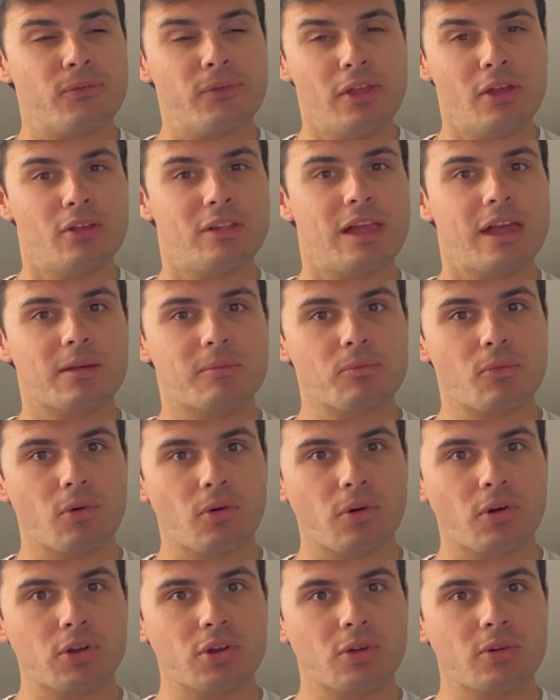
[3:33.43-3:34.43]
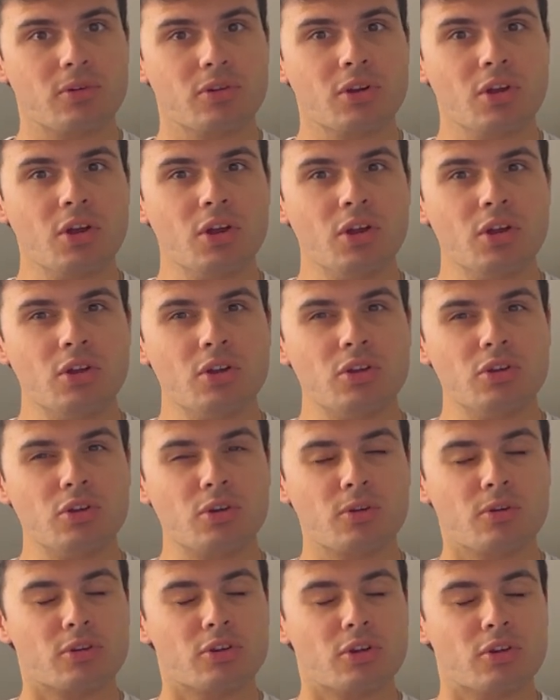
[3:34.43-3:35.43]
more you're
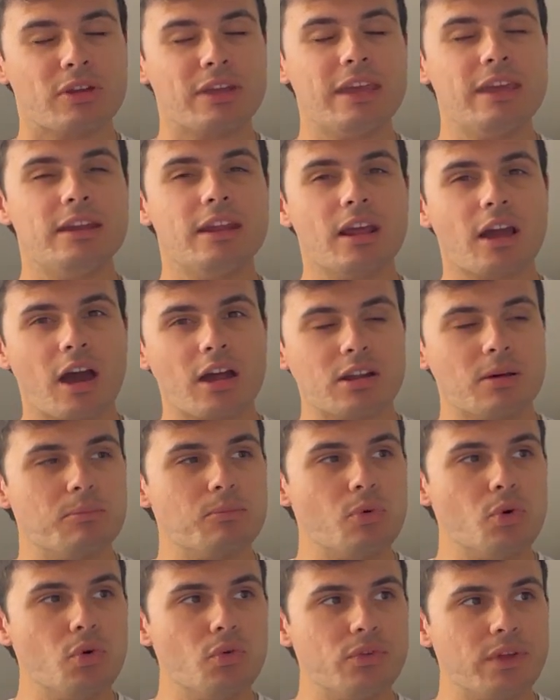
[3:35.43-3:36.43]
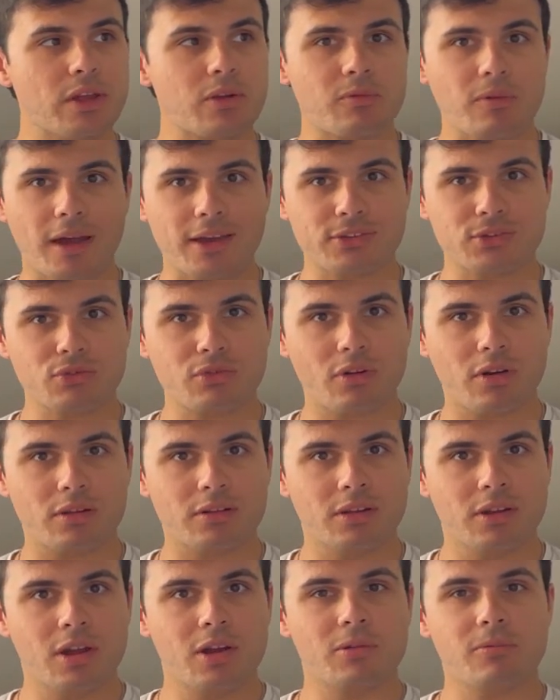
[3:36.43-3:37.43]
eating on a moving restaurant
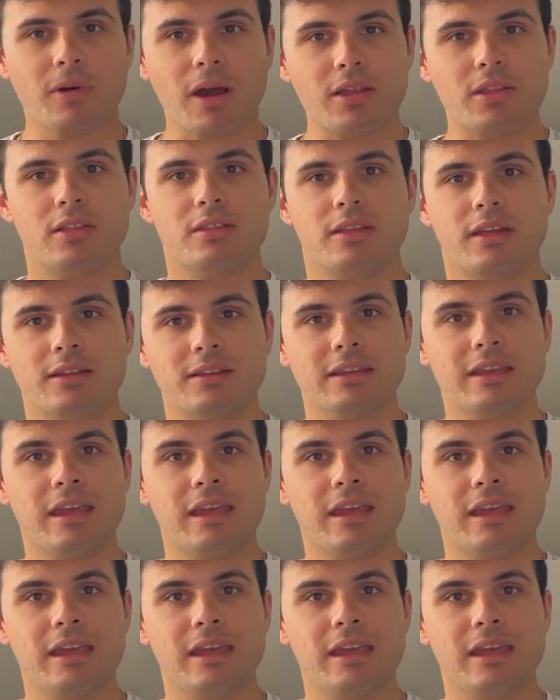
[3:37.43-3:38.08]
rather than eating